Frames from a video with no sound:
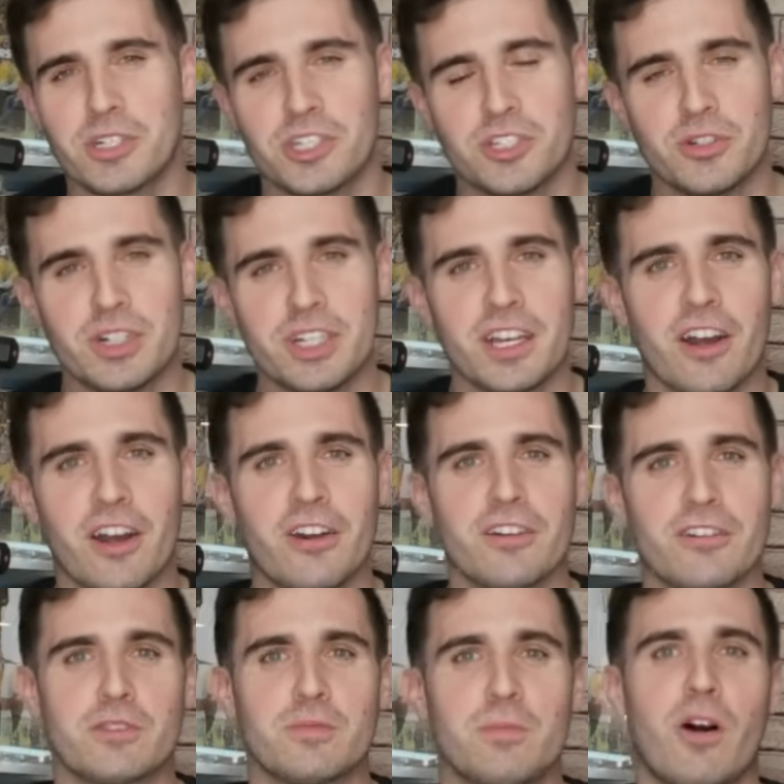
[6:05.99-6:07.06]
a shooting guard
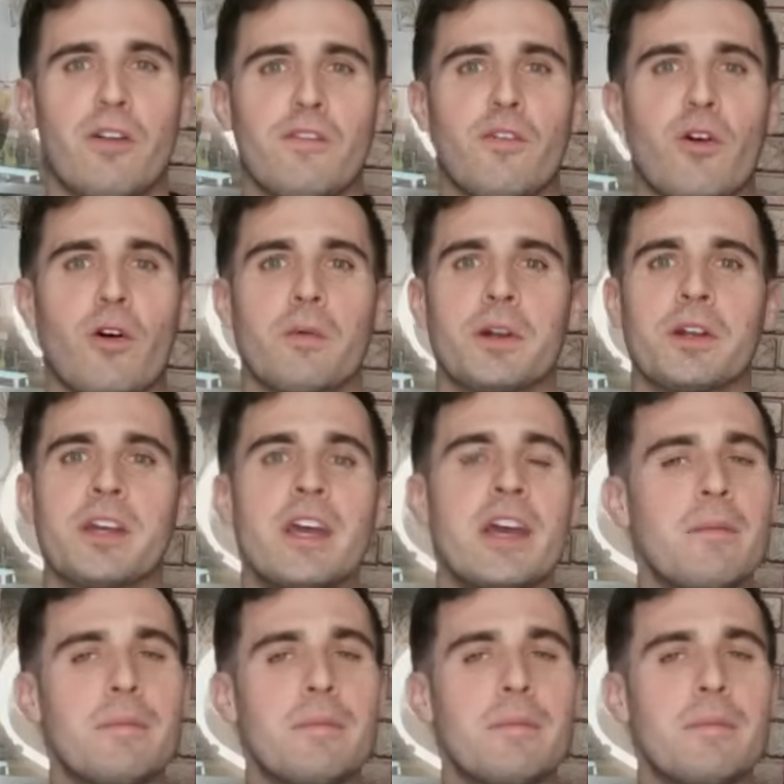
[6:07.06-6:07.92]
or a small forward